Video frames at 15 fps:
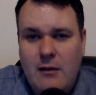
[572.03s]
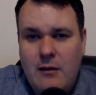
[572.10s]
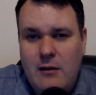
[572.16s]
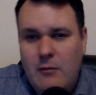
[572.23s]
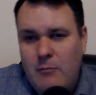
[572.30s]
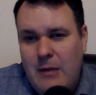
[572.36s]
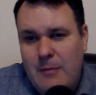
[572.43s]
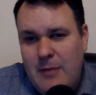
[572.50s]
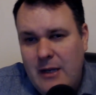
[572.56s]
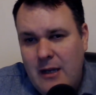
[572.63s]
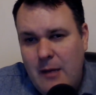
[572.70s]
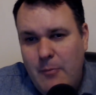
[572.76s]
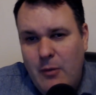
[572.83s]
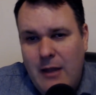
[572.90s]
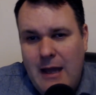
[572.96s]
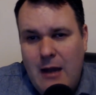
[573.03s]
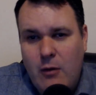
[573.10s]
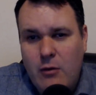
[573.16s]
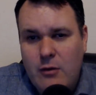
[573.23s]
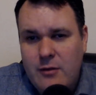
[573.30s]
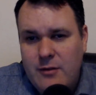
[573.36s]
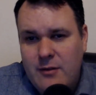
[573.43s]
maybe a couple
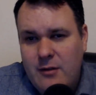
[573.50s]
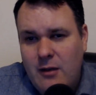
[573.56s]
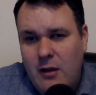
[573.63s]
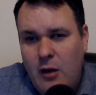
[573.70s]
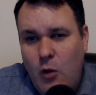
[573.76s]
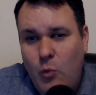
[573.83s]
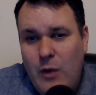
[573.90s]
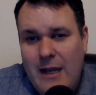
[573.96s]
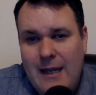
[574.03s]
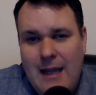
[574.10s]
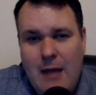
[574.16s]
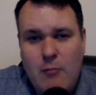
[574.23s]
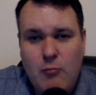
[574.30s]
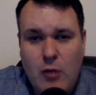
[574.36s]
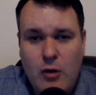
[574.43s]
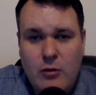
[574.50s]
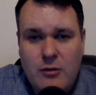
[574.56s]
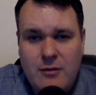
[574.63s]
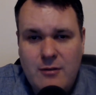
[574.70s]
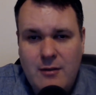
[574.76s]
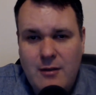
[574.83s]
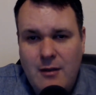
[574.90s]
hours a week at
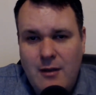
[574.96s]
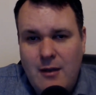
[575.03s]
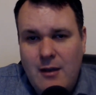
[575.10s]
most.